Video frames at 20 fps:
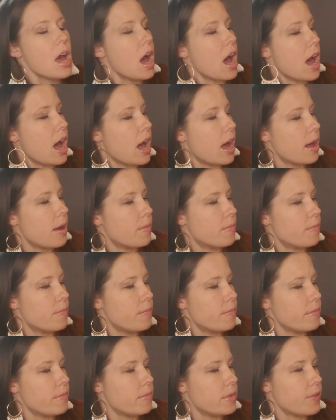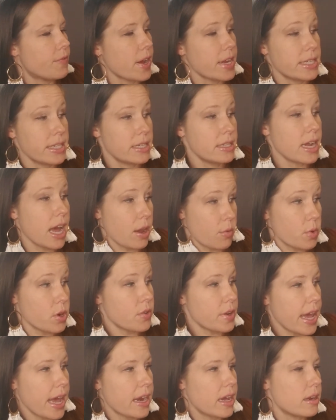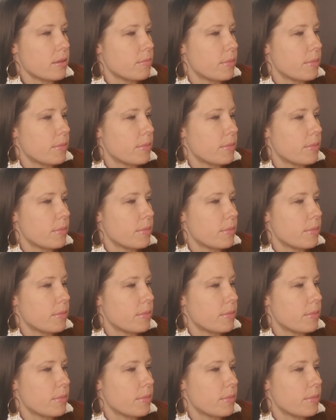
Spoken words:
If I didn't, I will get it